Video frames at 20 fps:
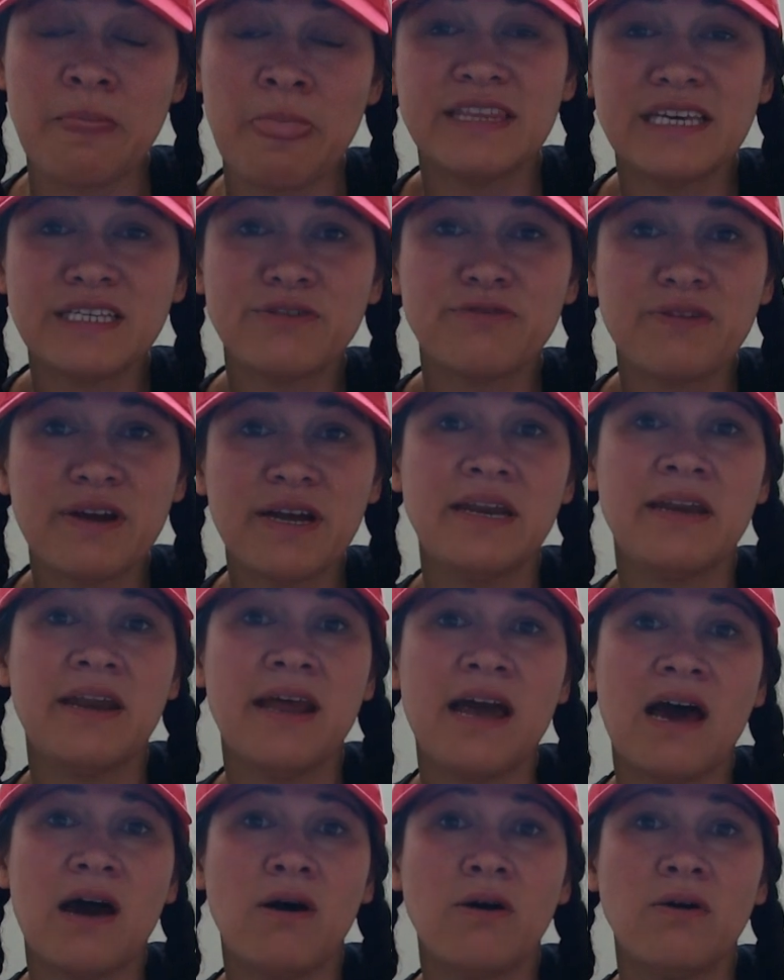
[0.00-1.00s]
This friend
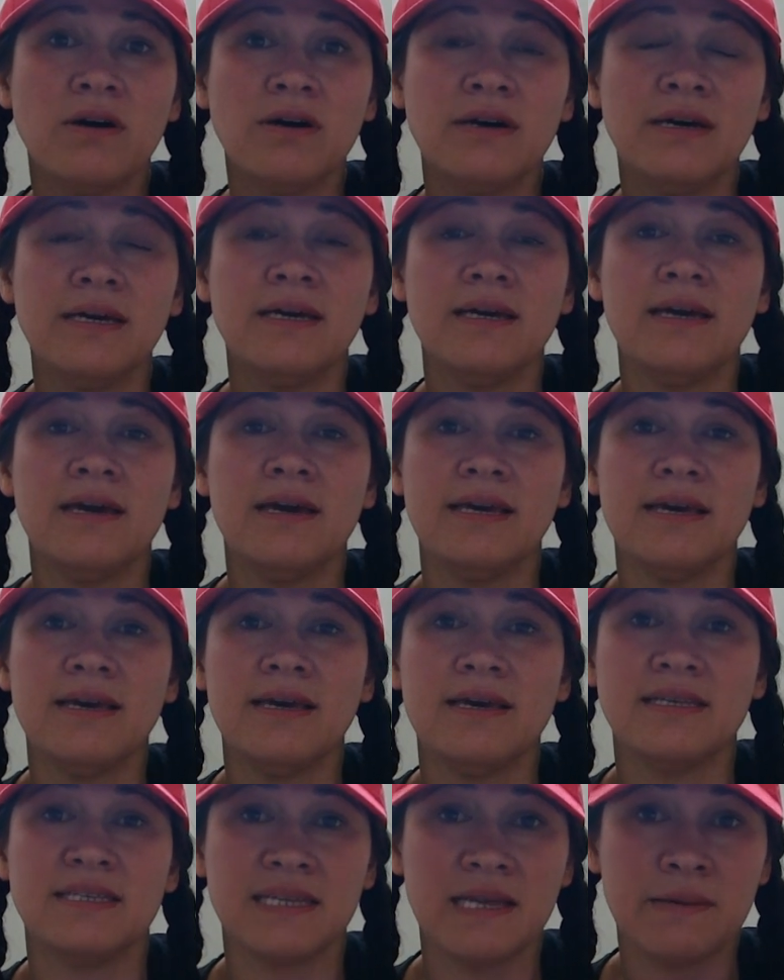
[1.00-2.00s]
now,
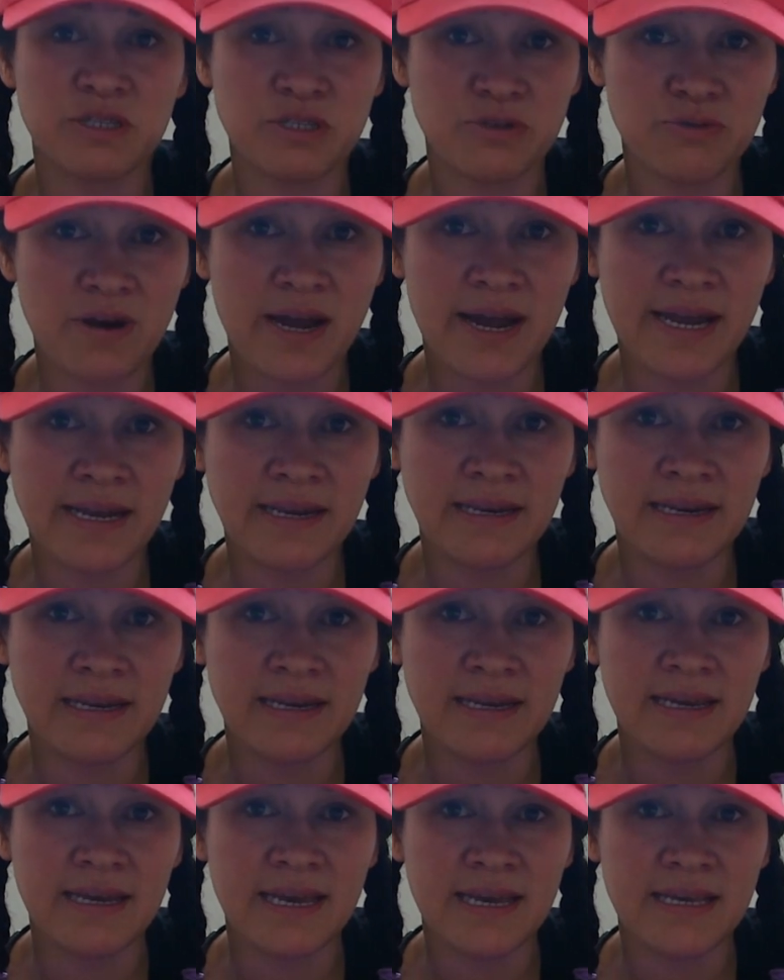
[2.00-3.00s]
his name is Ryan,
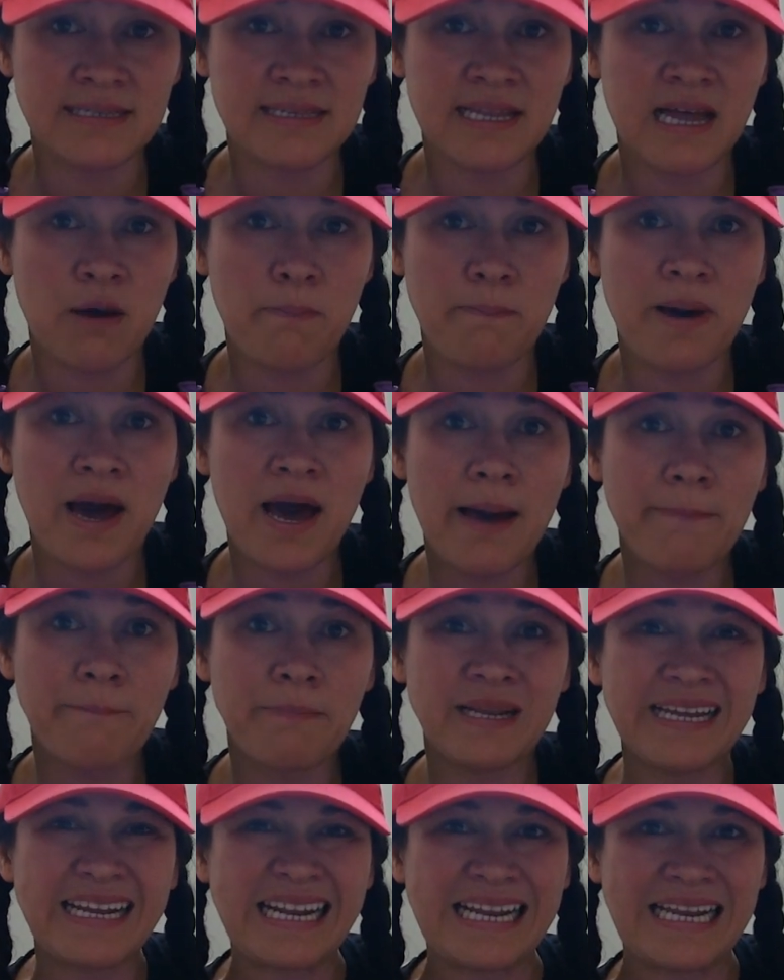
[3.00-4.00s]
is now
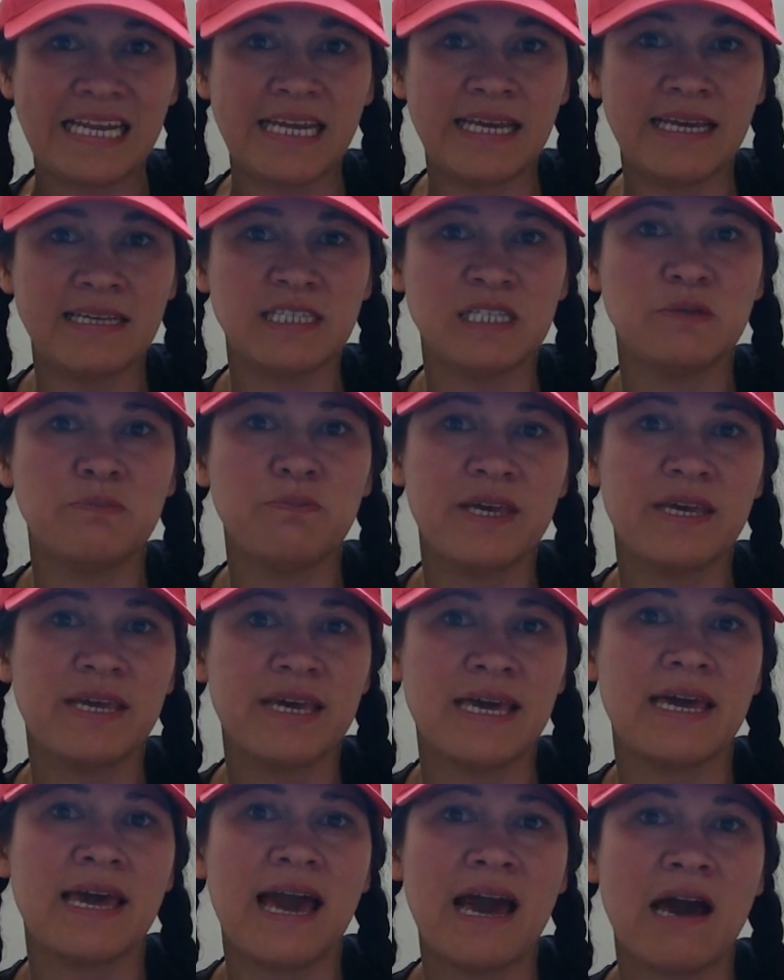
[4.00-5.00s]
publicly
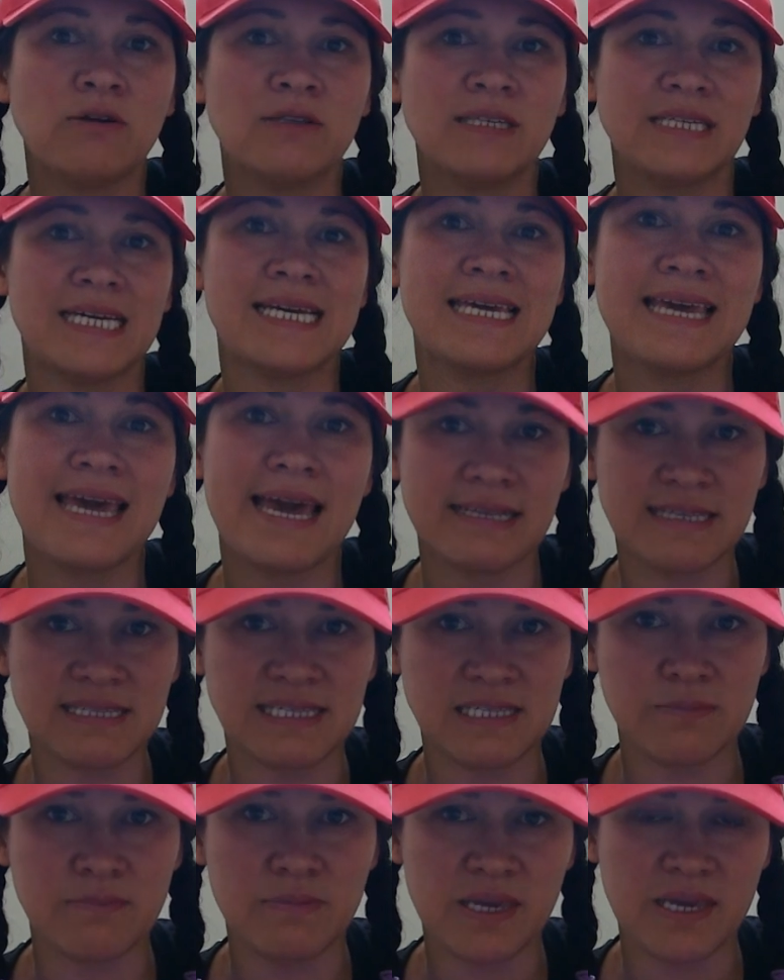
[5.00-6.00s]
speaking out
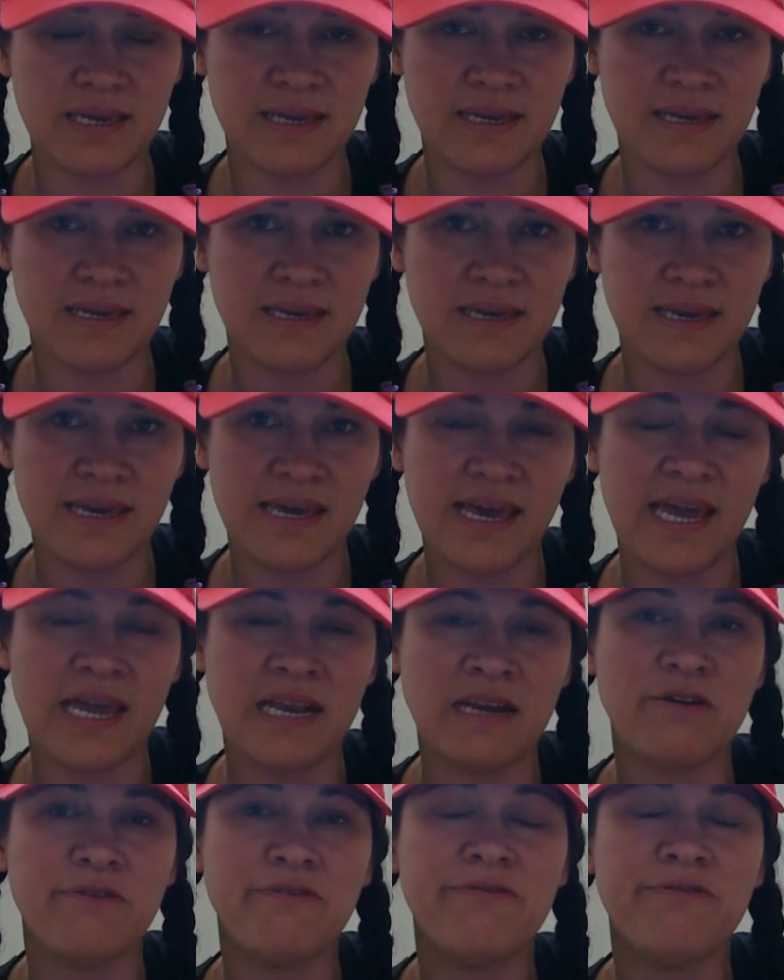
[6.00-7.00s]
against me
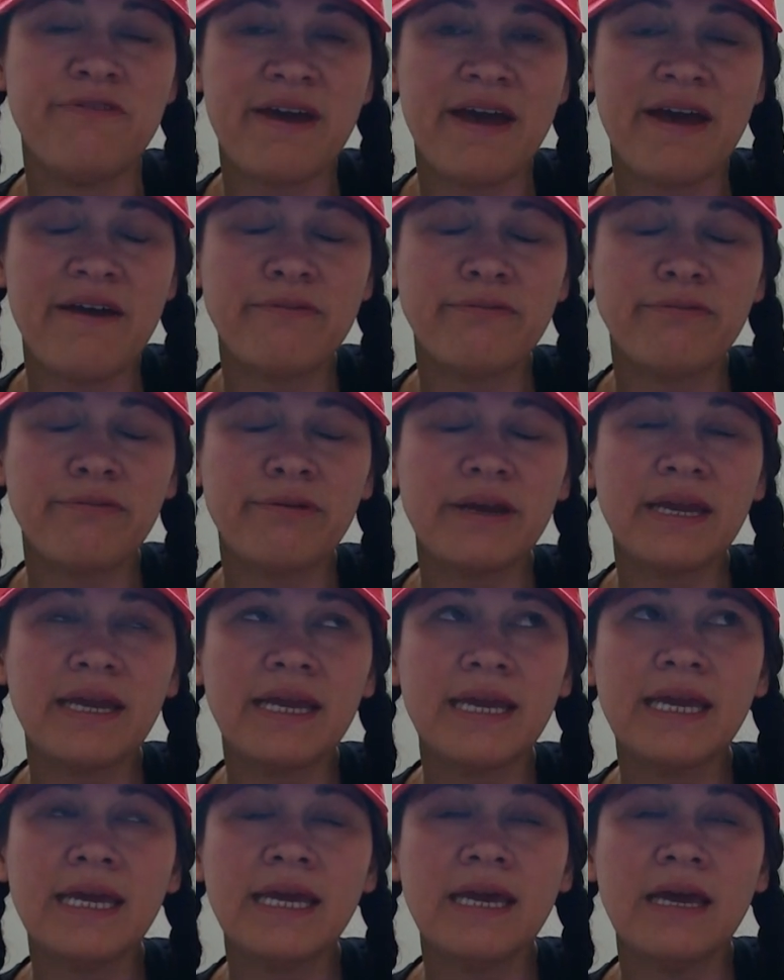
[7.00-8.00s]
in a
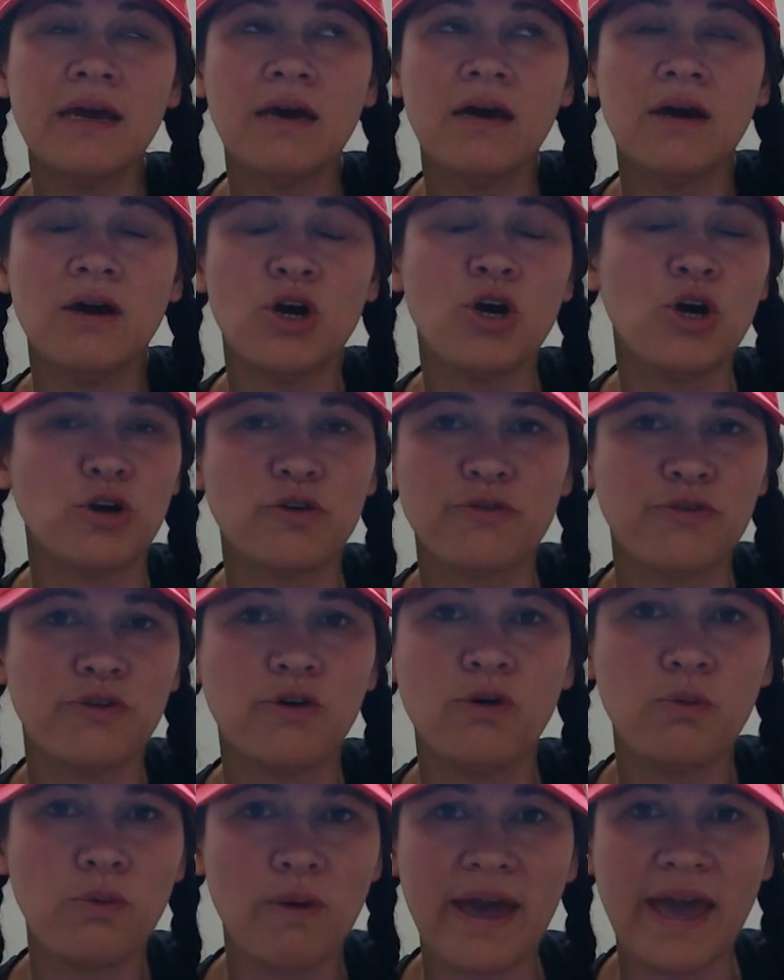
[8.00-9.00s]
very
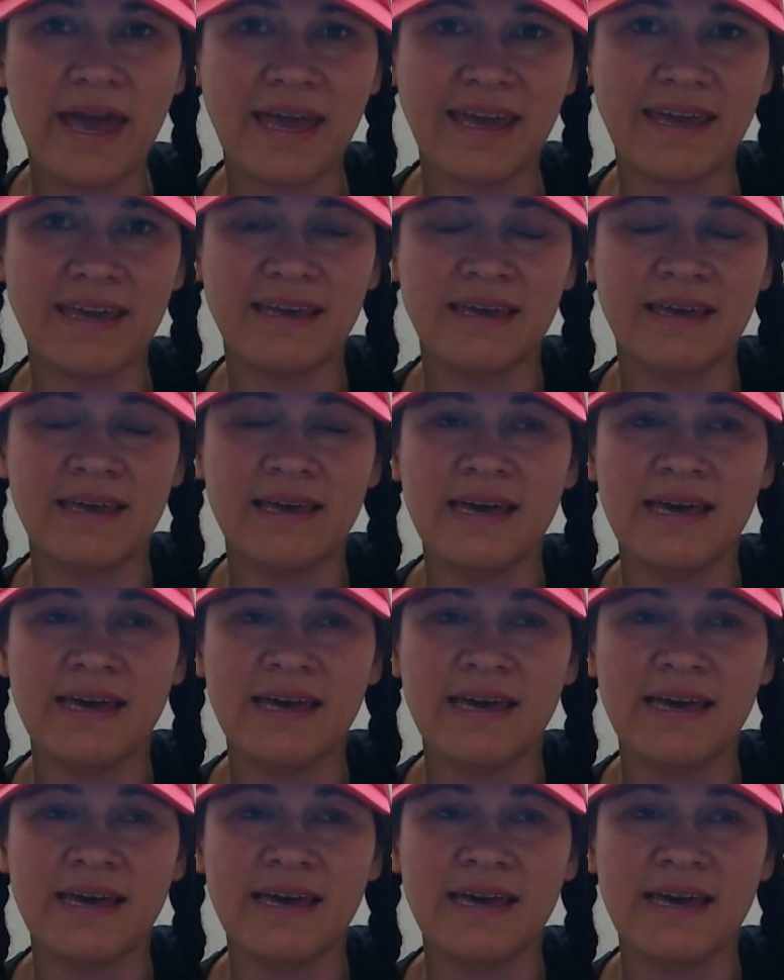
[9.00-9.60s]
hurtful way.